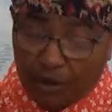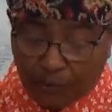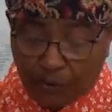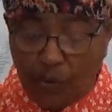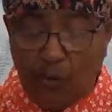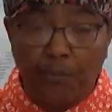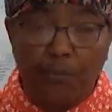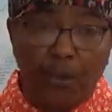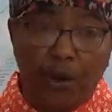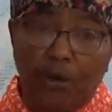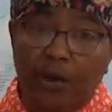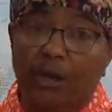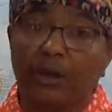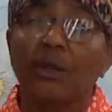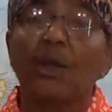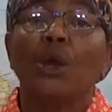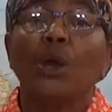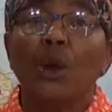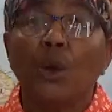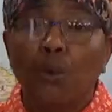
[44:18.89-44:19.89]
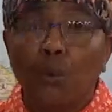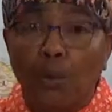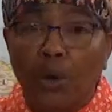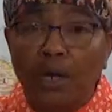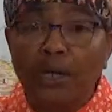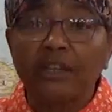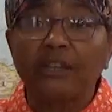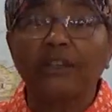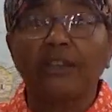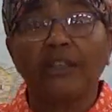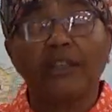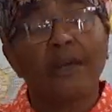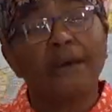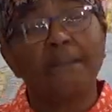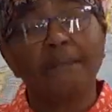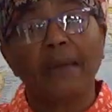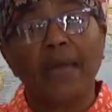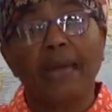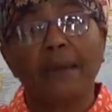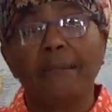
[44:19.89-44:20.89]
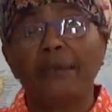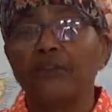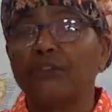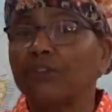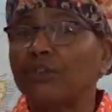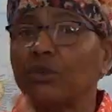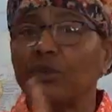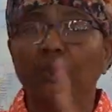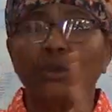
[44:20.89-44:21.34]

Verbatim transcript: of you broken one of the commandments,